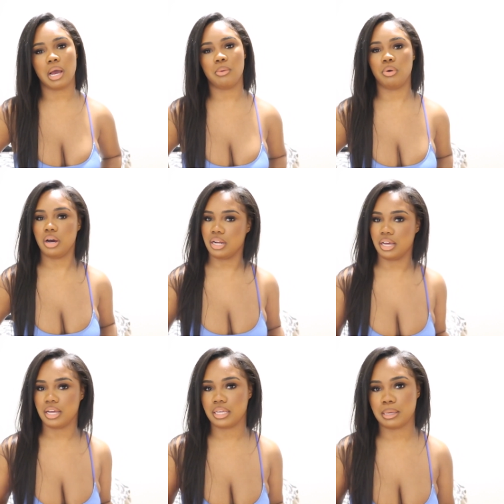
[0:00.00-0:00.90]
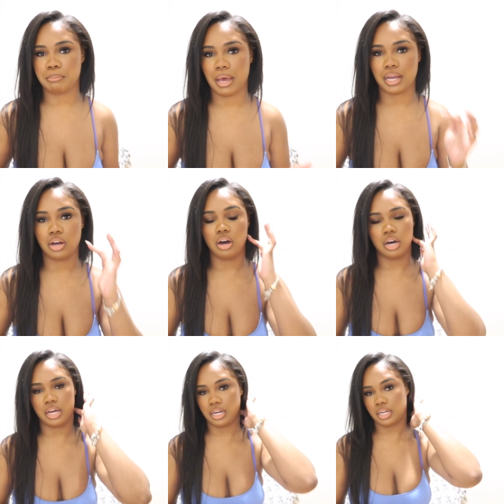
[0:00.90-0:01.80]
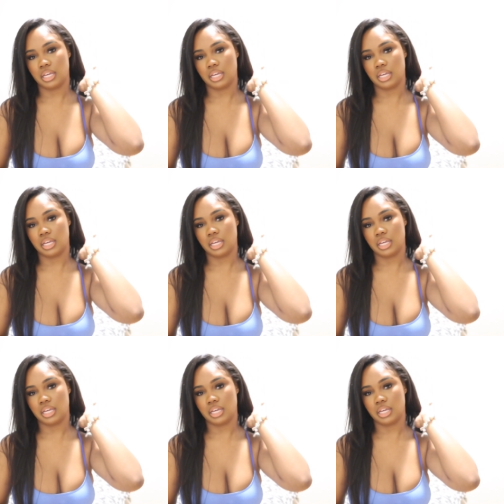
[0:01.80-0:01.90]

I want to get back on